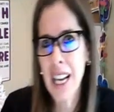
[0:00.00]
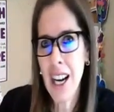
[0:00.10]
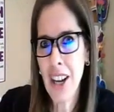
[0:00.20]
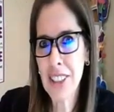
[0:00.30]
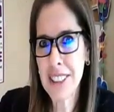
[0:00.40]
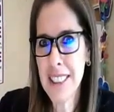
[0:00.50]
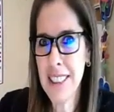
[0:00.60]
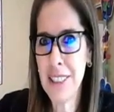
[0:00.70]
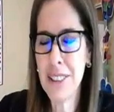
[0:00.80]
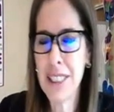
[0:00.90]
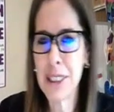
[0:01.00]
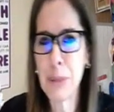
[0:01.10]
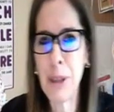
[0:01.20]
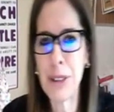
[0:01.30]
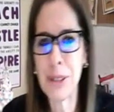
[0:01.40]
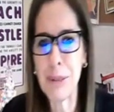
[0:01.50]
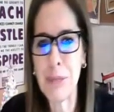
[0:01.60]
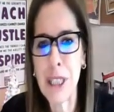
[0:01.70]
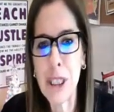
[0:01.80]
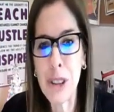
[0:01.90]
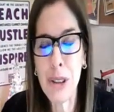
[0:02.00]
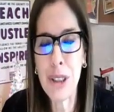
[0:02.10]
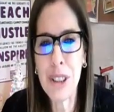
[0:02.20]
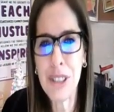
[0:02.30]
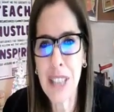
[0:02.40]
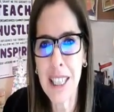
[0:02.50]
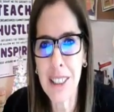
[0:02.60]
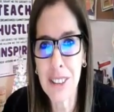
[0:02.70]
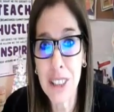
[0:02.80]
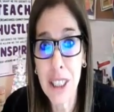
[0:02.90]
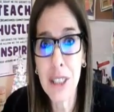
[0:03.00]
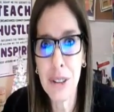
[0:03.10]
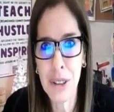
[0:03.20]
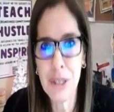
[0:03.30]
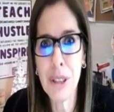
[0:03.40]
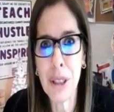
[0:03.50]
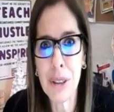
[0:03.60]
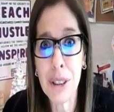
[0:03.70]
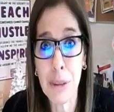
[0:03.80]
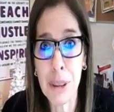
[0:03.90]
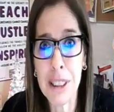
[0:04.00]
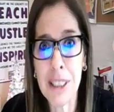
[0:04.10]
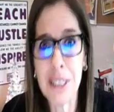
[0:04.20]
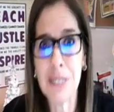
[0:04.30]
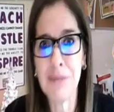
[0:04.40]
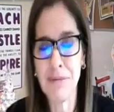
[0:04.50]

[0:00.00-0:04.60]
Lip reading: I'll see you in small group. Toodaloo, Tigers, you do know what to do.